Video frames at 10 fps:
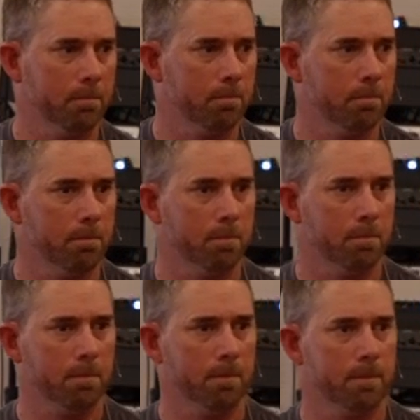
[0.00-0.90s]

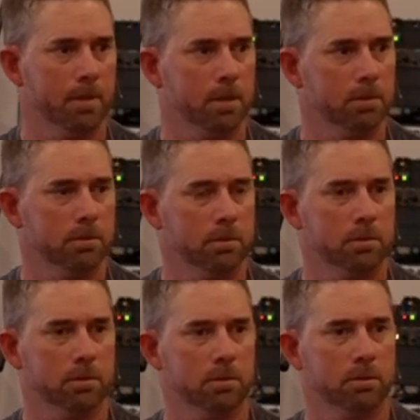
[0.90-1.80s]

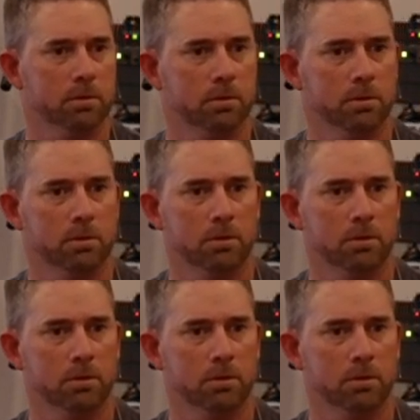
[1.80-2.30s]
Nothing is said.